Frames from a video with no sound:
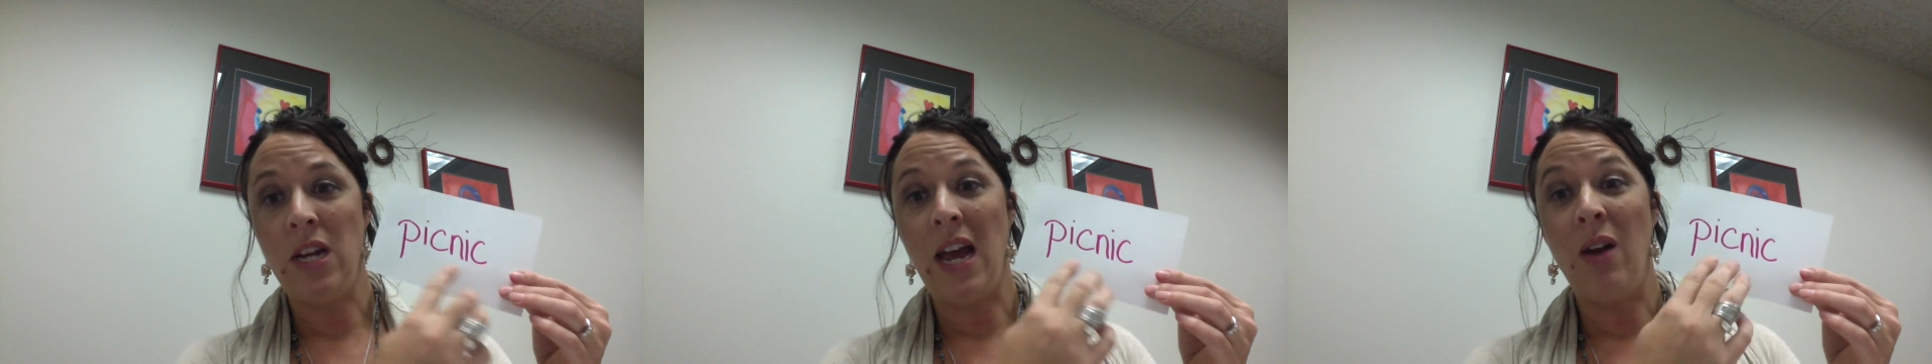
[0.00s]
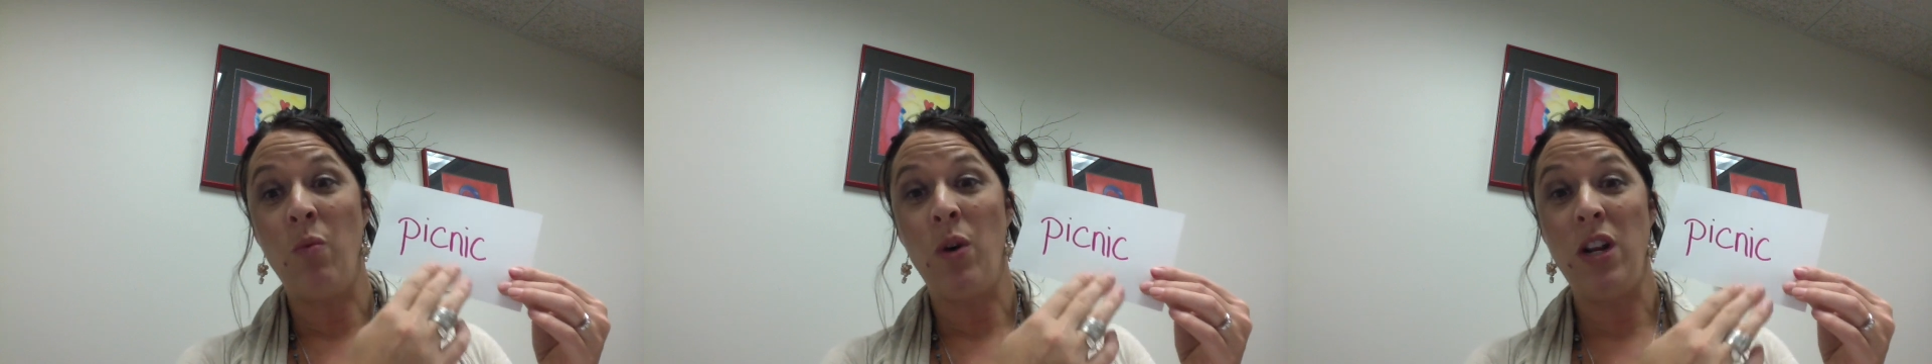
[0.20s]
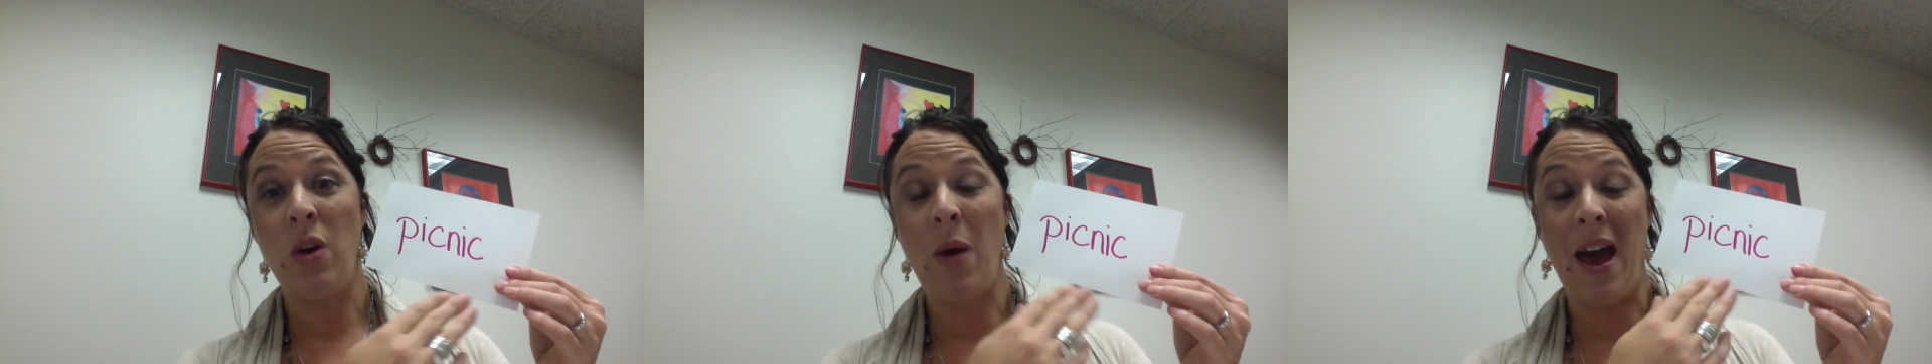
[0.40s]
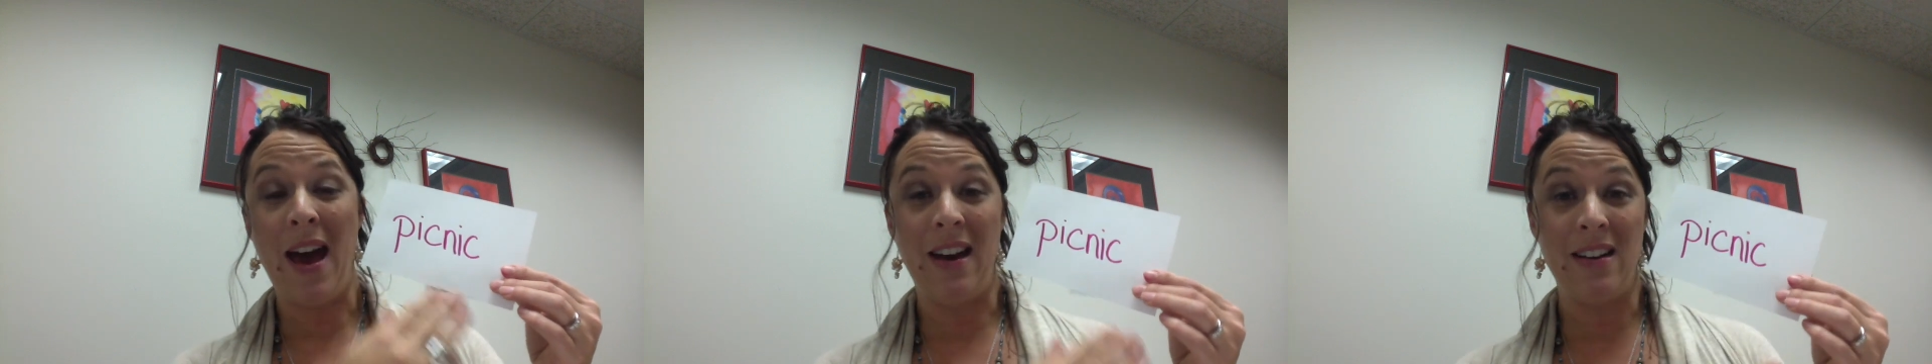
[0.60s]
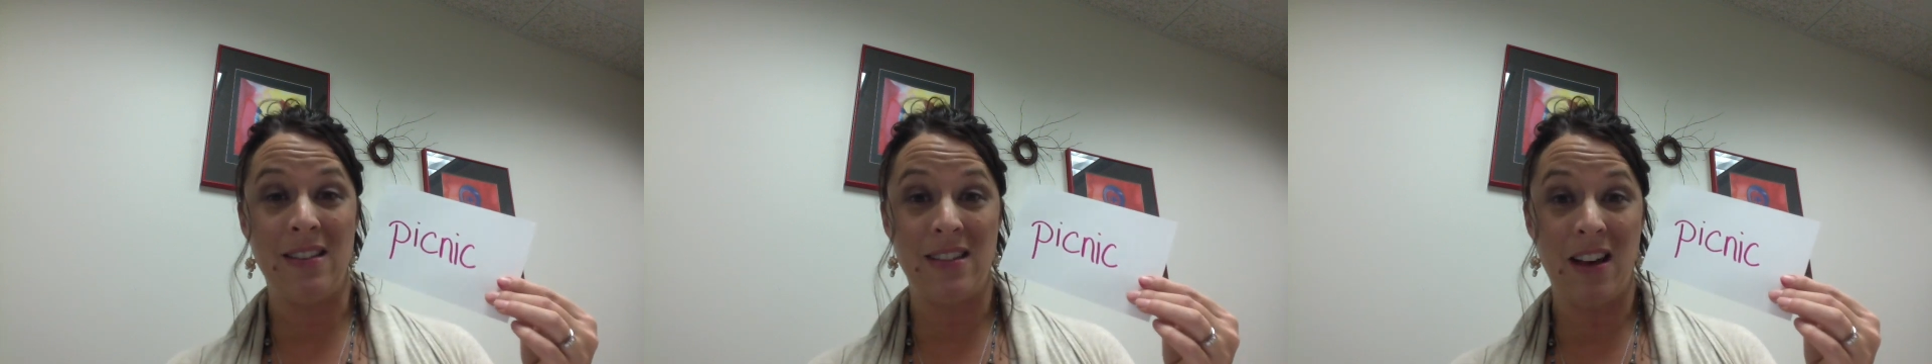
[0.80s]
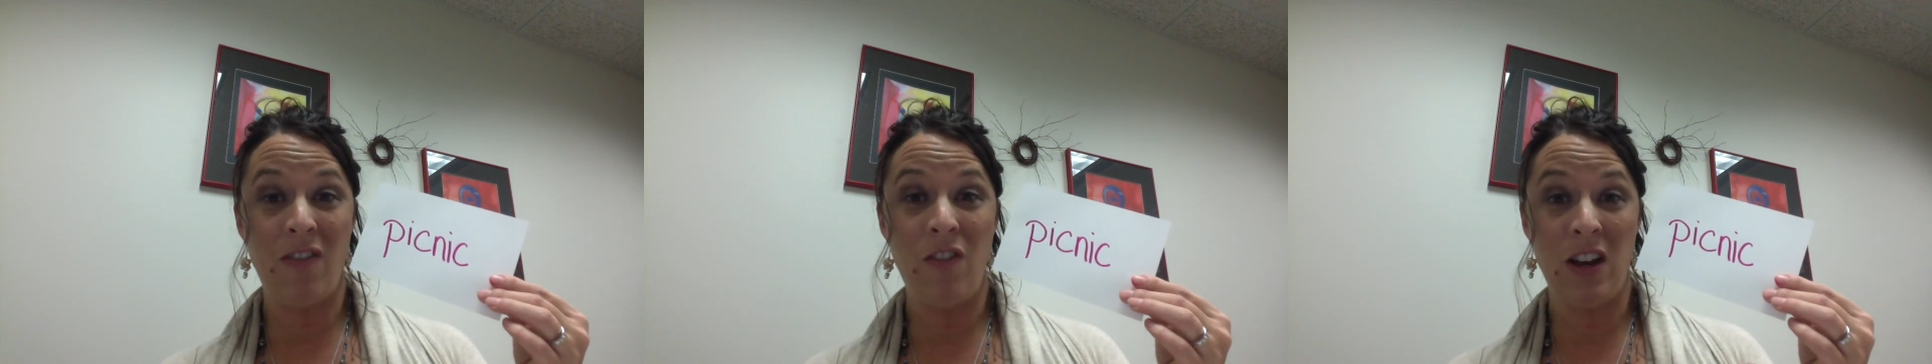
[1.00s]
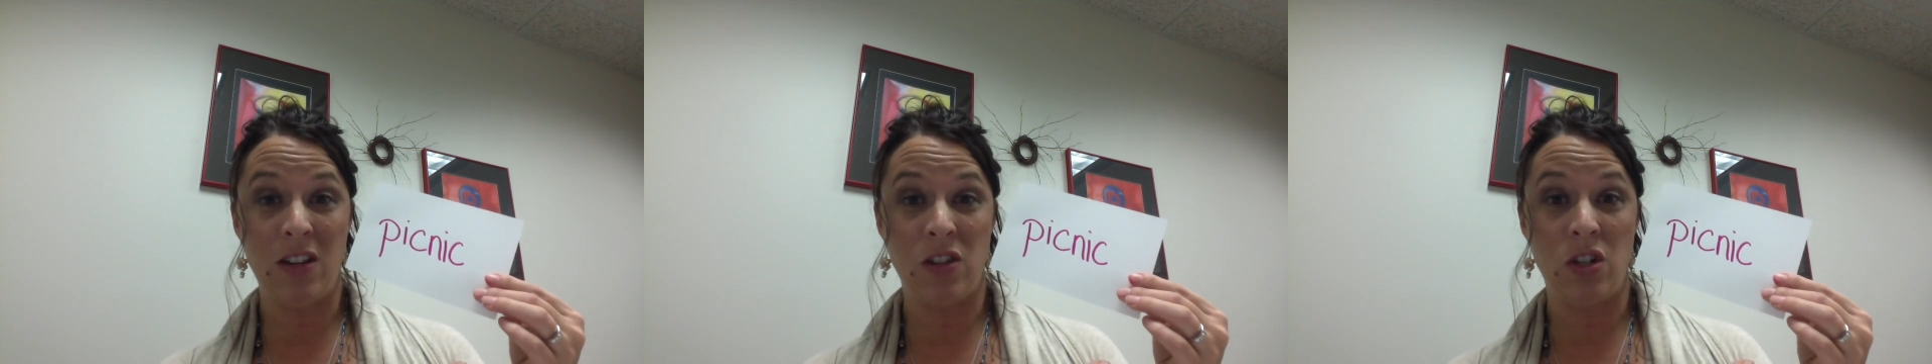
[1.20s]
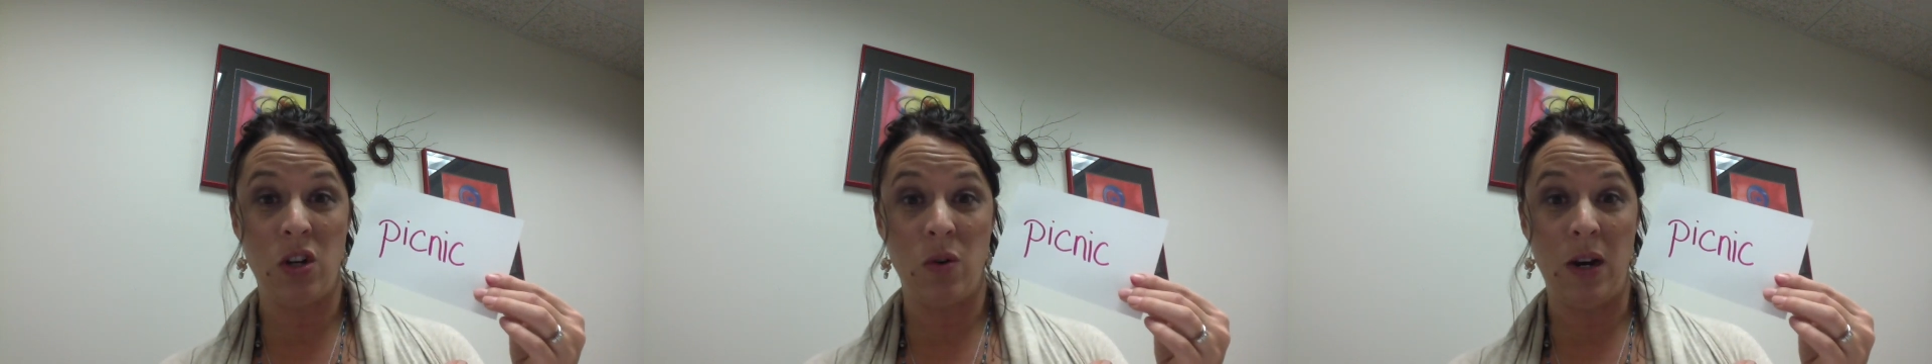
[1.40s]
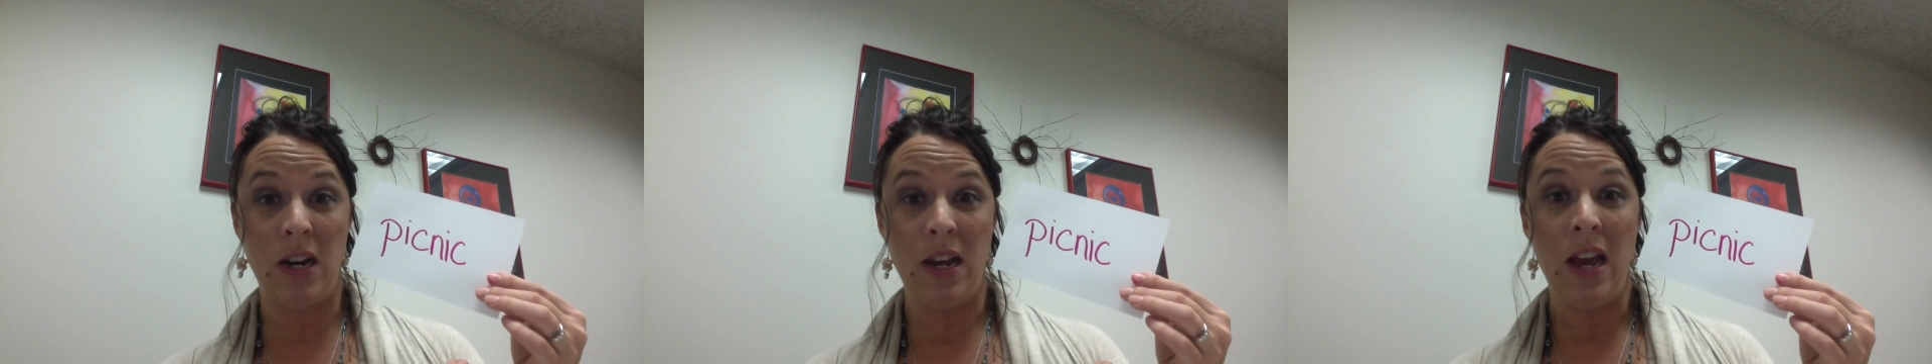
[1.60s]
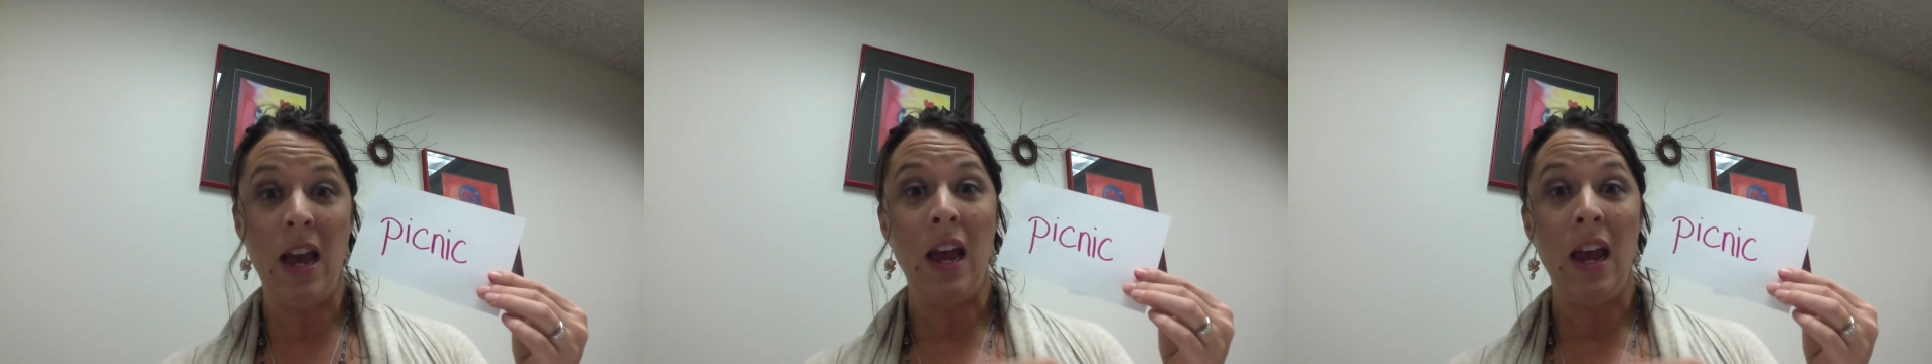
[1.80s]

and when you add a suffix to it,